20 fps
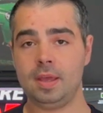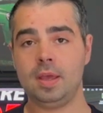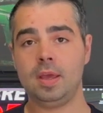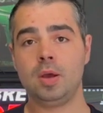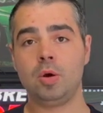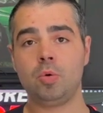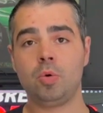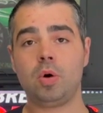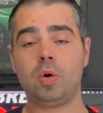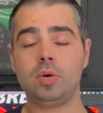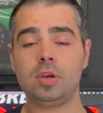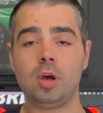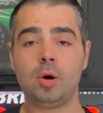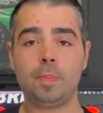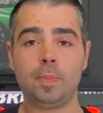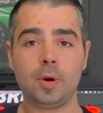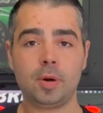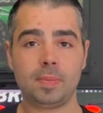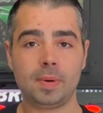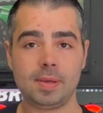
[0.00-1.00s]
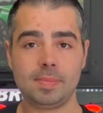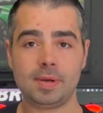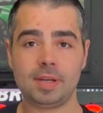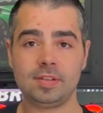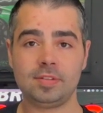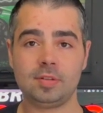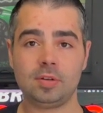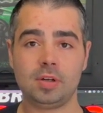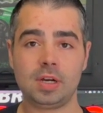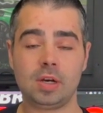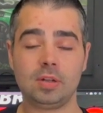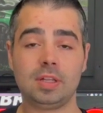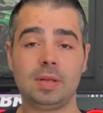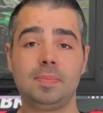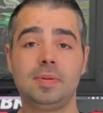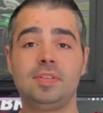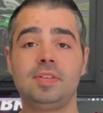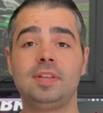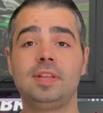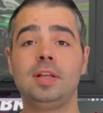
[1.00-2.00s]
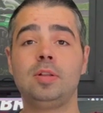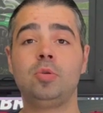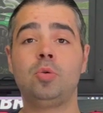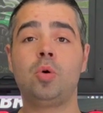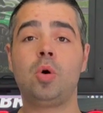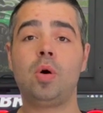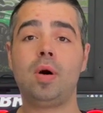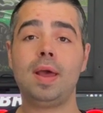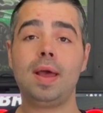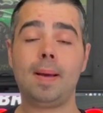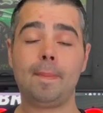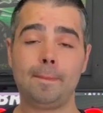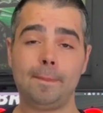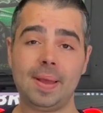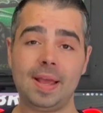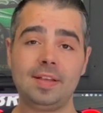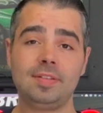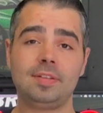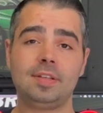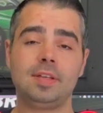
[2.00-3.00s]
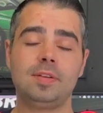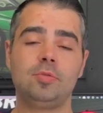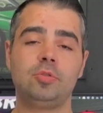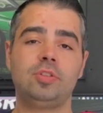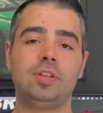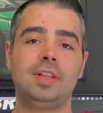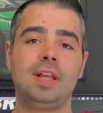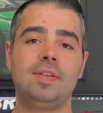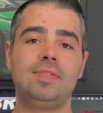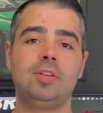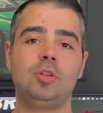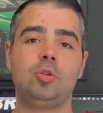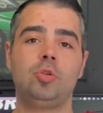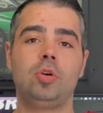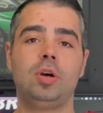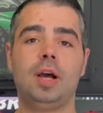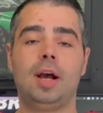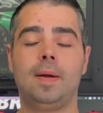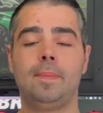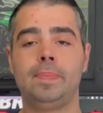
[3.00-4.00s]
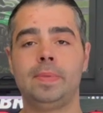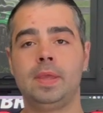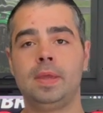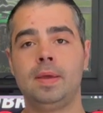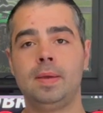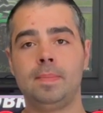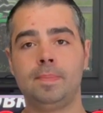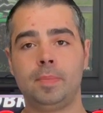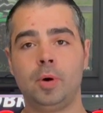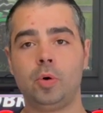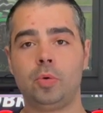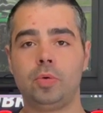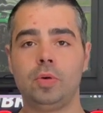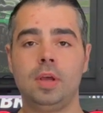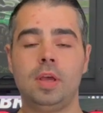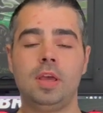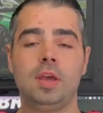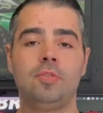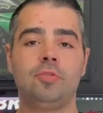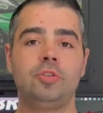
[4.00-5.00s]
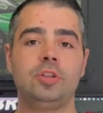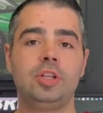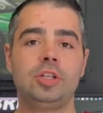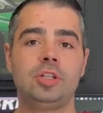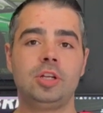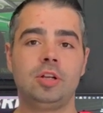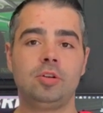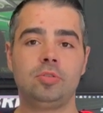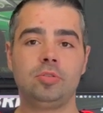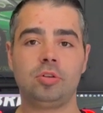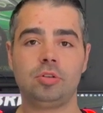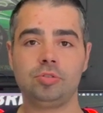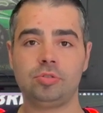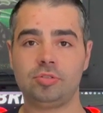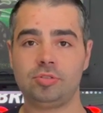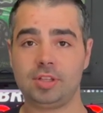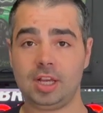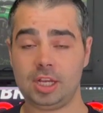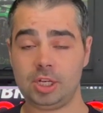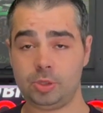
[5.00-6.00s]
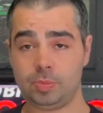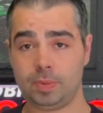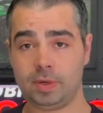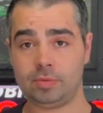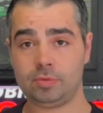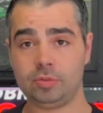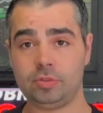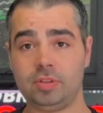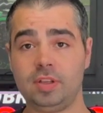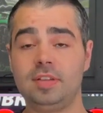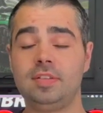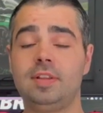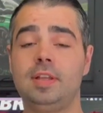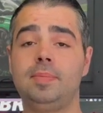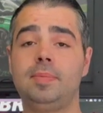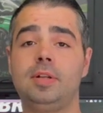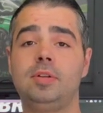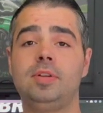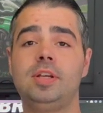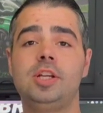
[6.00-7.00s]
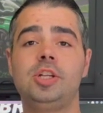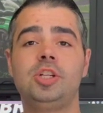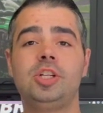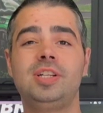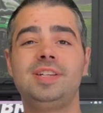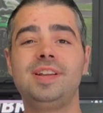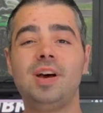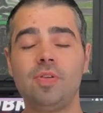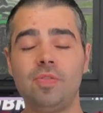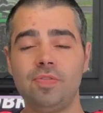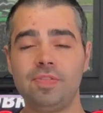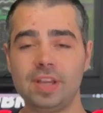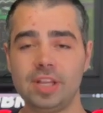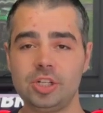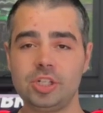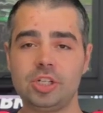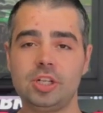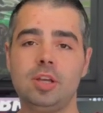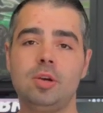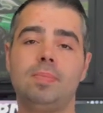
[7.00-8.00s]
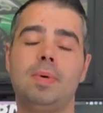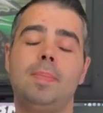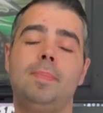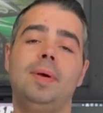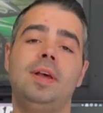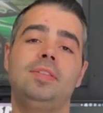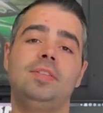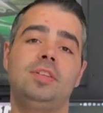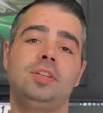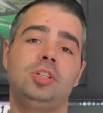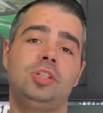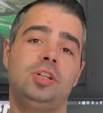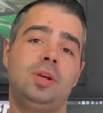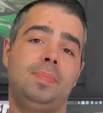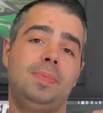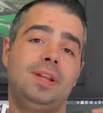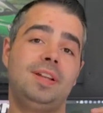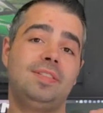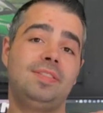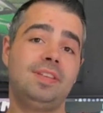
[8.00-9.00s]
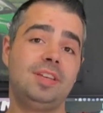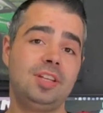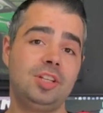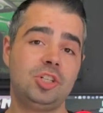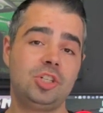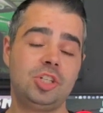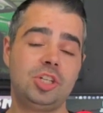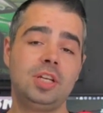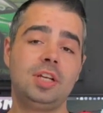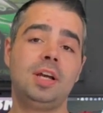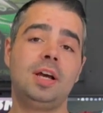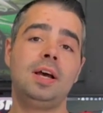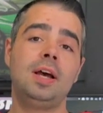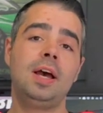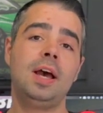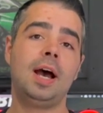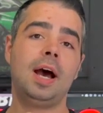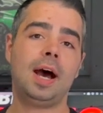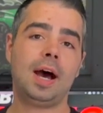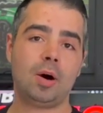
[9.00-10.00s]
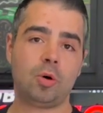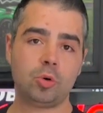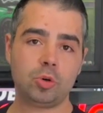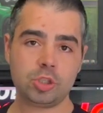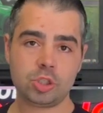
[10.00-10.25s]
What's the problem your car is having? What is the part you should change? Well, I'll leave it on our website for you. Remember, we don't sell any parts, we just show you where to buy them, okay?